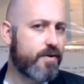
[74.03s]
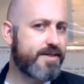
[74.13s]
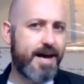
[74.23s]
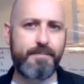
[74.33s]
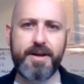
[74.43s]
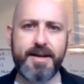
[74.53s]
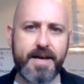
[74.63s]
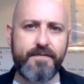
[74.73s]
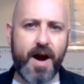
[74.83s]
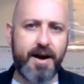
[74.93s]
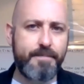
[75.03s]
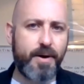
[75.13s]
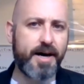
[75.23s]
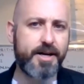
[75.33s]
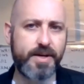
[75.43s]
For example, if Harry
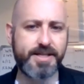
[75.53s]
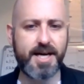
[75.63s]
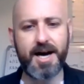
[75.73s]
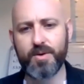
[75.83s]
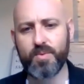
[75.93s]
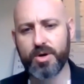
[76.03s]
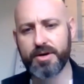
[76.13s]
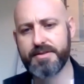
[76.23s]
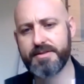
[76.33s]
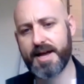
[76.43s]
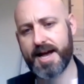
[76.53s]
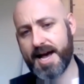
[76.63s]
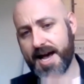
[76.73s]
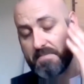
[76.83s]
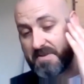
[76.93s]
Potter went to Hogwarts,
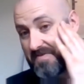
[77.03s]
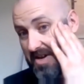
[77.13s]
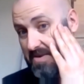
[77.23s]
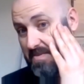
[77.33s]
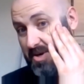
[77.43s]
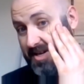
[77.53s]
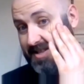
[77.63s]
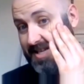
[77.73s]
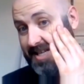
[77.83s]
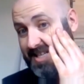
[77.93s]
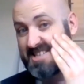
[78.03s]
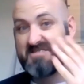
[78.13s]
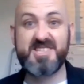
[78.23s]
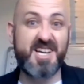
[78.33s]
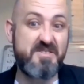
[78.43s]
but Voldemort decided
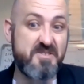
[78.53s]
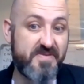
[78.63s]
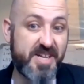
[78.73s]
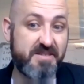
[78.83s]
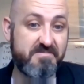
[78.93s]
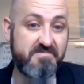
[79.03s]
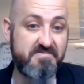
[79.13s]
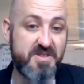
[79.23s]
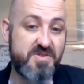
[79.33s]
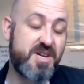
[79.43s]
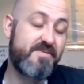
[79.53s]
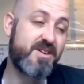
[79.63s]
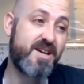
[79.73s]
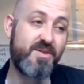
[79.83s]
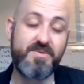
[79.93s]
to retire as a villain, just
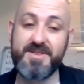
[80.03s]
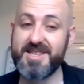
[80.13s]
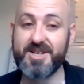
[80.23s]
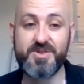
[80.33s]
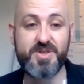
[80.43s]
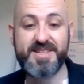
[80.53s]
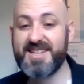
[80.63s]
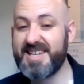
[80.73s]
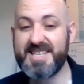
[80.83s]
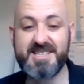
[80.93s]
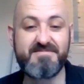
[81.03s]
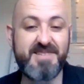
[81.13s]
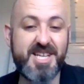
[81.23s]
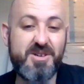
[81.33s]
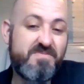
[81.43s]
travel around, see the countryside,
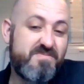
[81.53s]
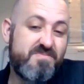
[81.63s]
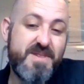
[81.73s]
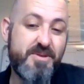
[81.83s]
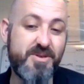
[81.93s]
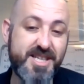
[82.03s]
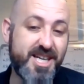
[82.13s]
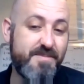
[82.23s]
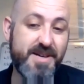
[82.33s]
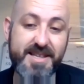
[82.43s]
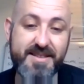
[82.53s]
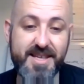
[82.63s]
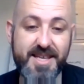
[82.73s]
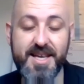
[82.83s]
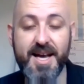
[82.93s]
maybe retire by the
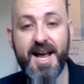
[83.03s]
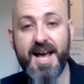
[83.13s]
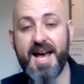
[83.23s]
sea.